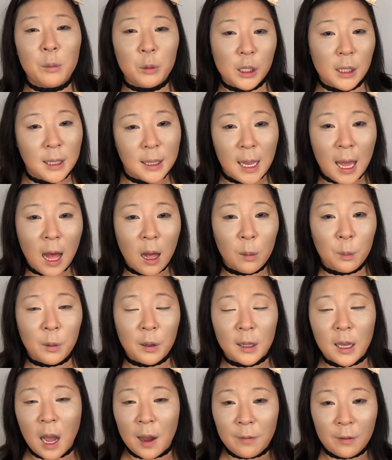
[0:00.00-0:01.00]
just to help
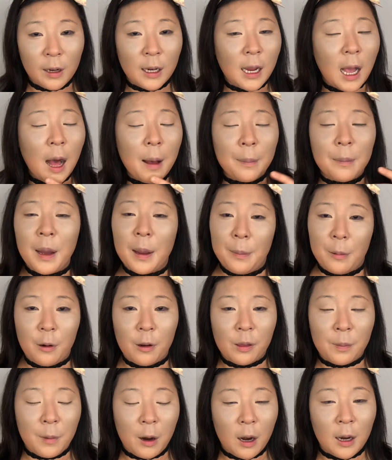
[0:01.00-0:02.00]
with covering up my
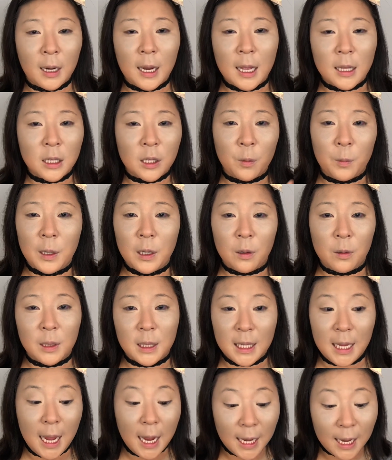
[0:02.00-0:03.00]
birthmark, and so we don't
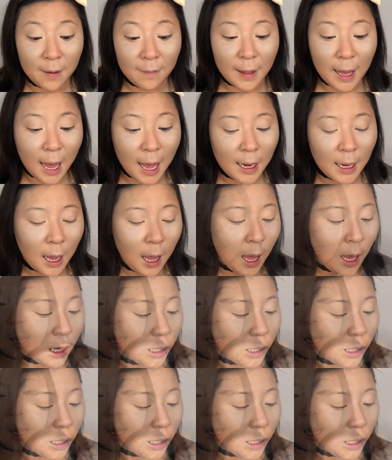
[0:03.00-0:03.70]
see any of that.